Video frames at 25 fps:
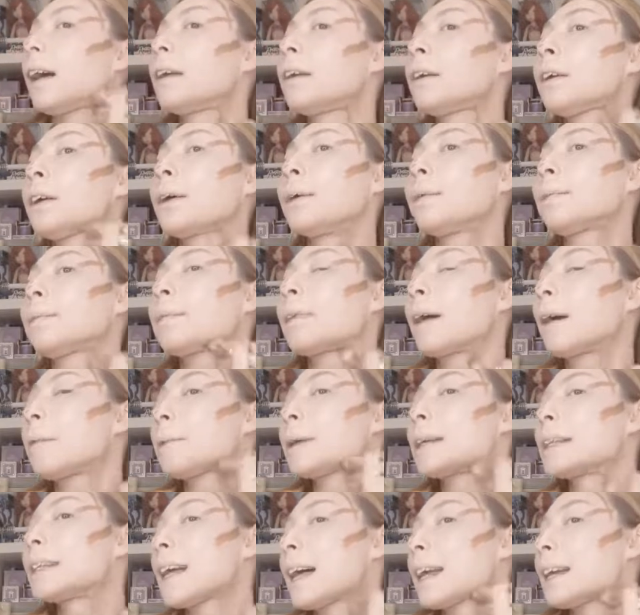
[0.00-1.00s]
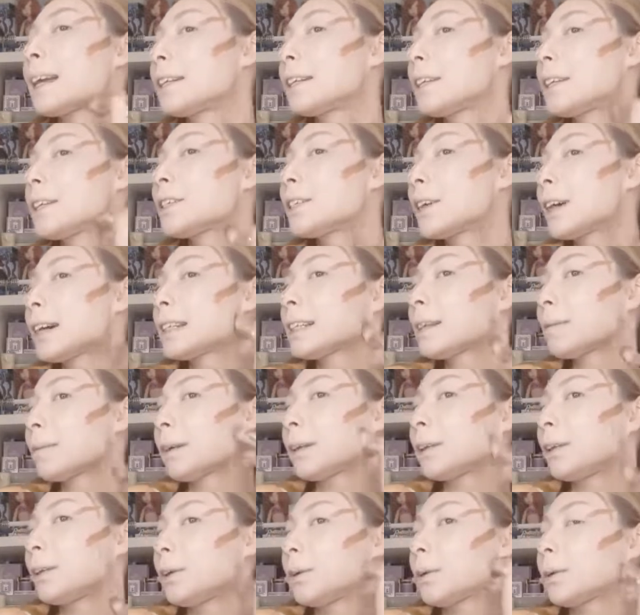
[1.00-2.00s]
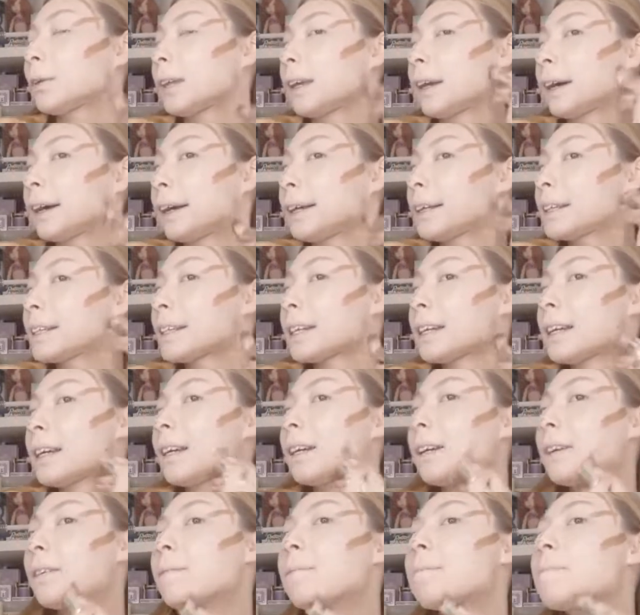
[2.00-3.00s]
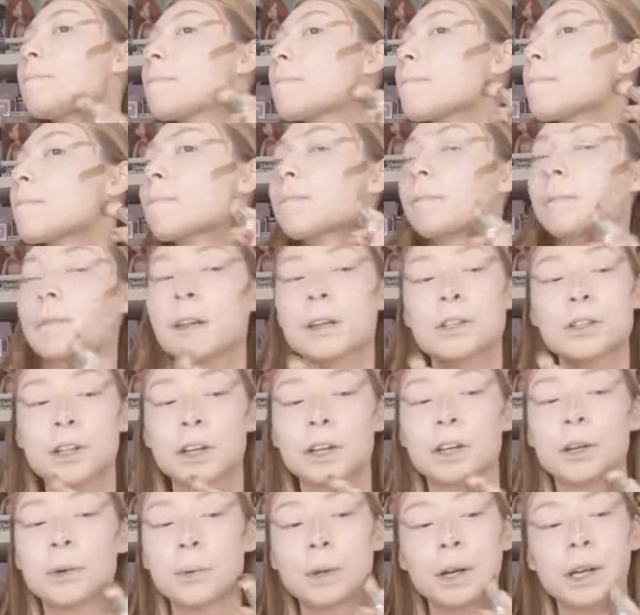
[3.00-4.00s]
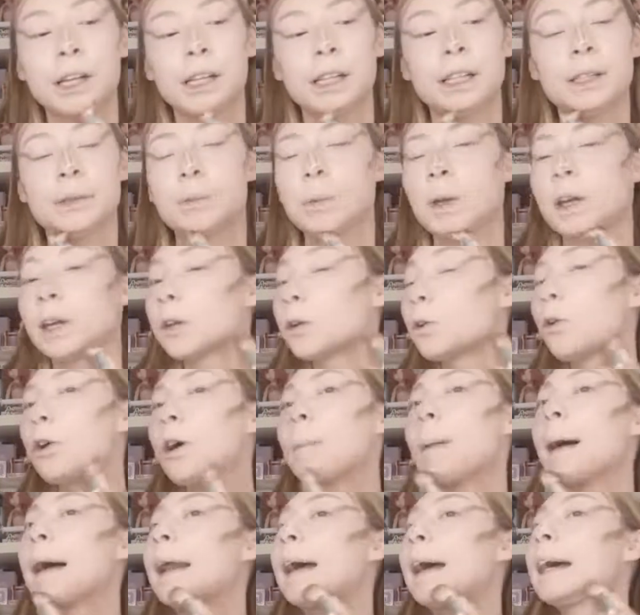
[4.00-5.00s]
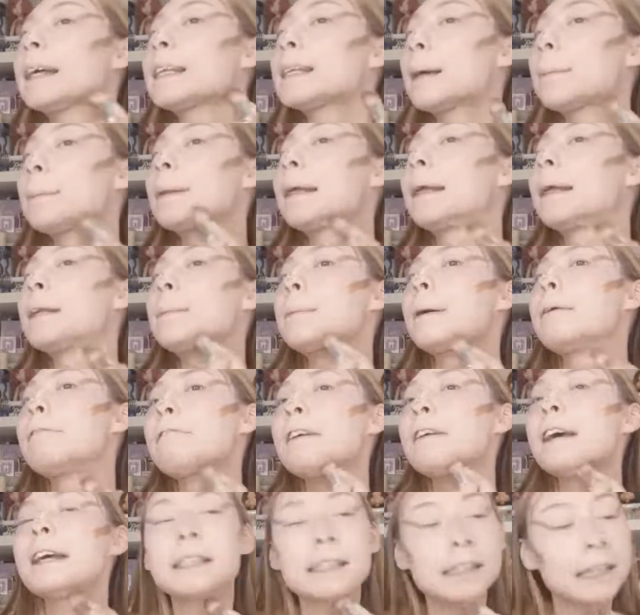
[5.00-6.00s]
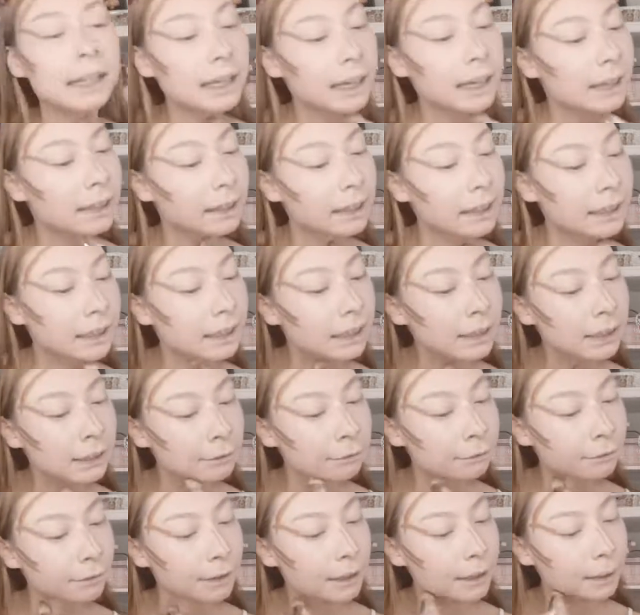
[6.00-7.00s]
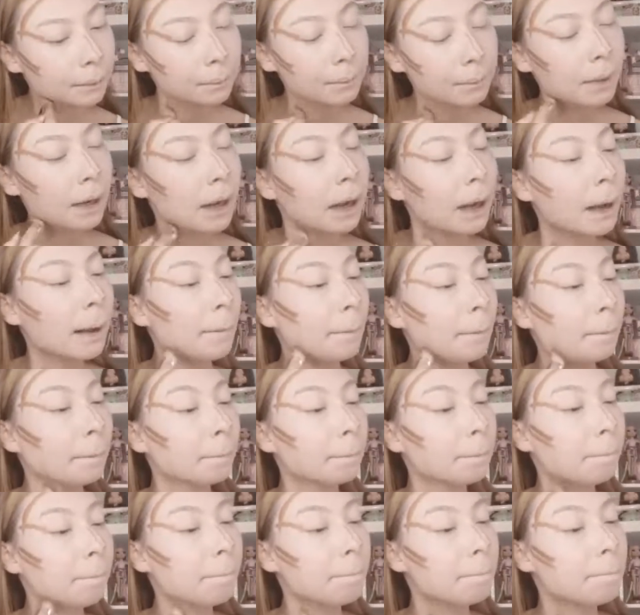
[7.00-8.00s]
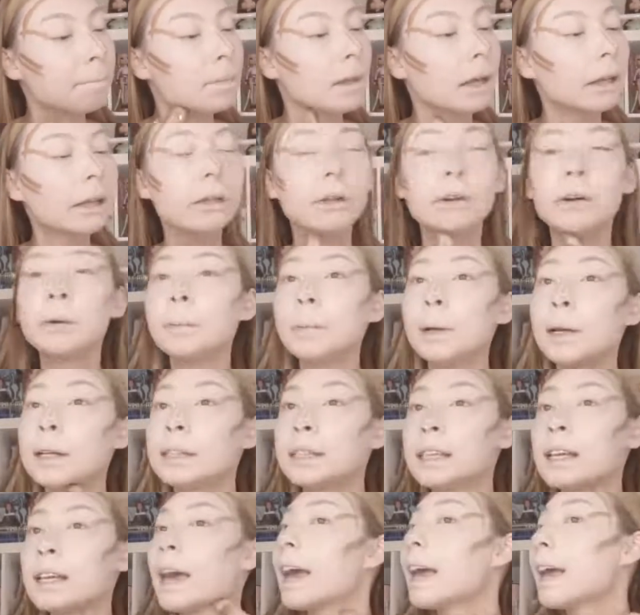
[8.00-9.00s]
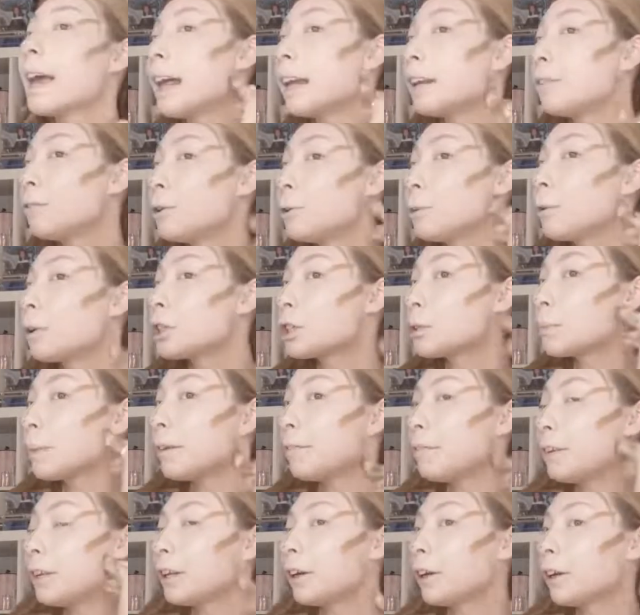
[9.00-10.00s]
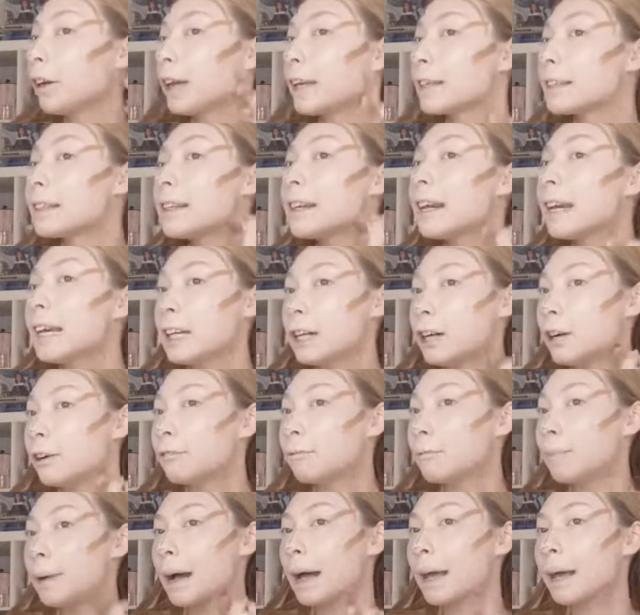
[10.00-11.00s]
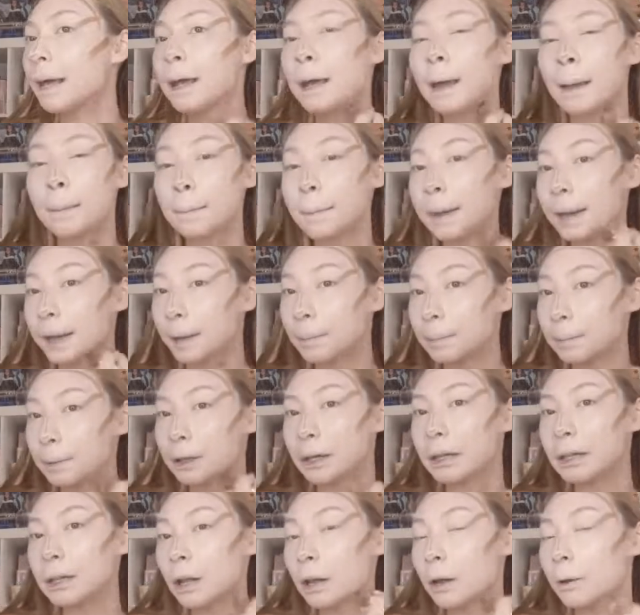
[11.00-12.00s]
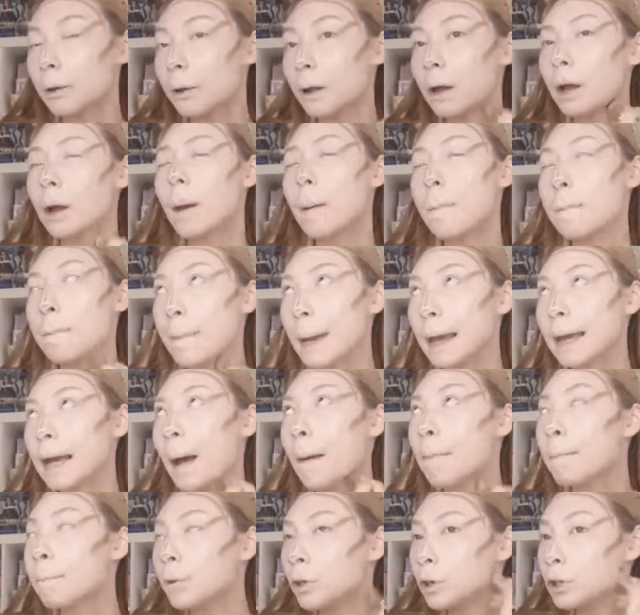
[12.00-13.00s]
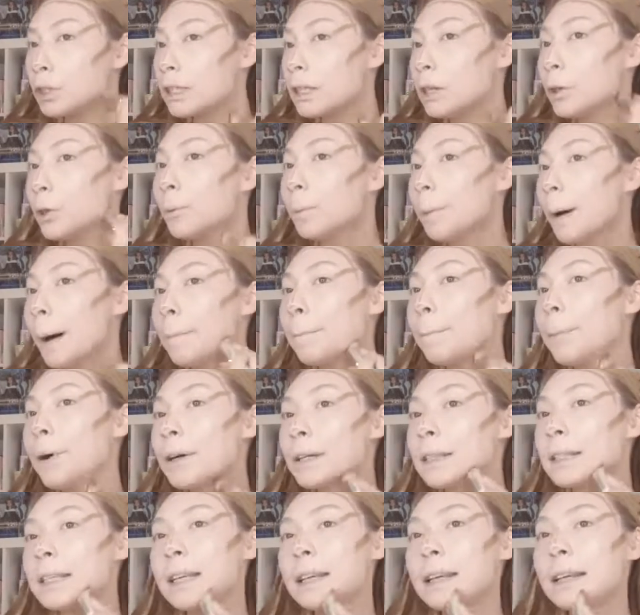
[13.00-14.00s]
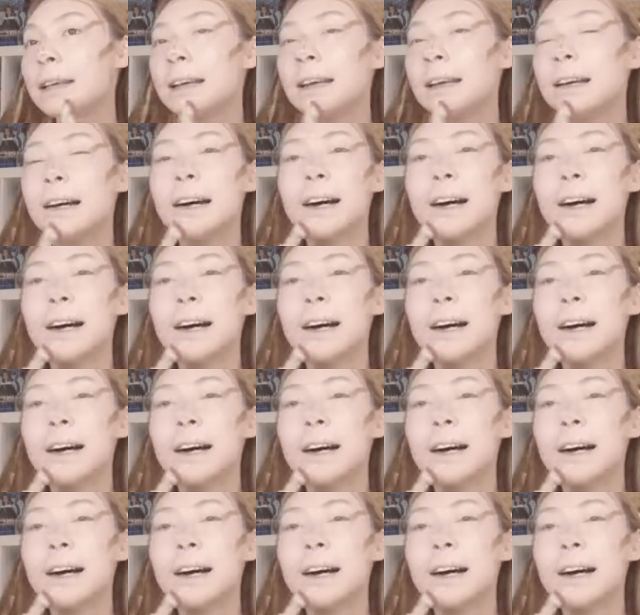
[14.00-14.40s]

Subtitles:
I don't know, I'm excited to try something new on the eyes. I'll show you what it is and we can talk about it as I blend my face. This is from Laura Mercier, and if you watched my video yesterday of my Mecca Beauty Loop unboxing,